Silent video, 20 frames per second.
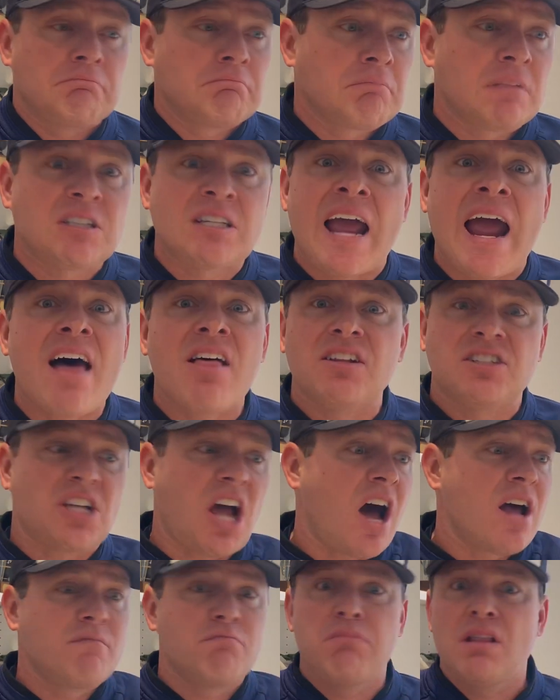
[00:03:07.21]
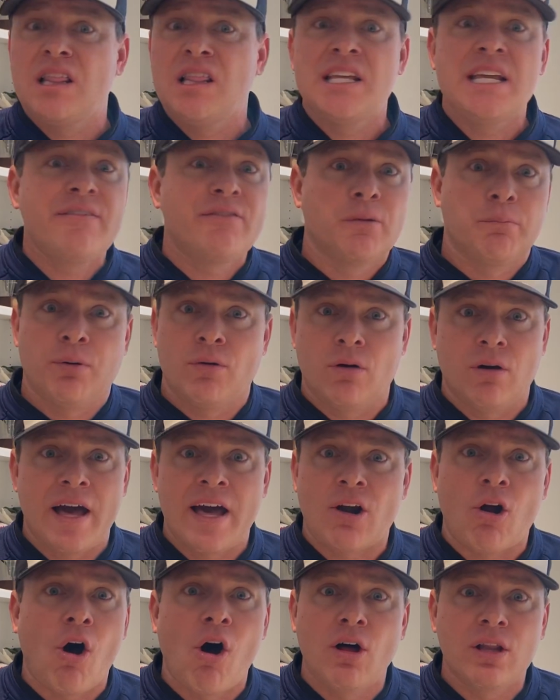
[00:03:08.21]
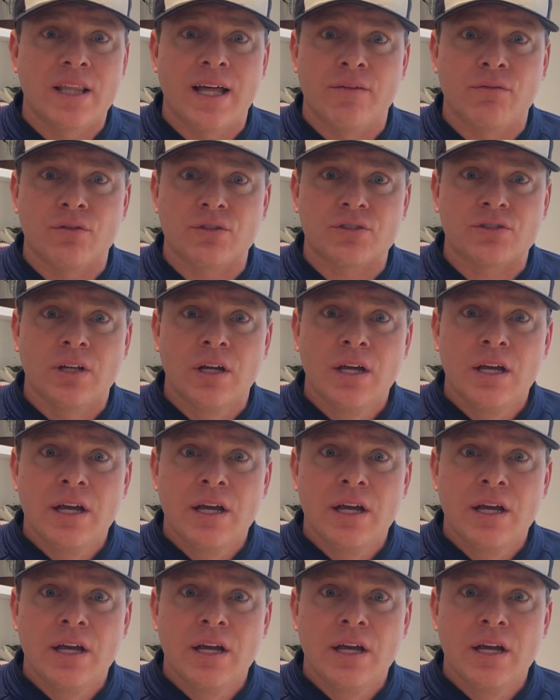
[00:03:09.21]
The talent's unbelievable at all levels.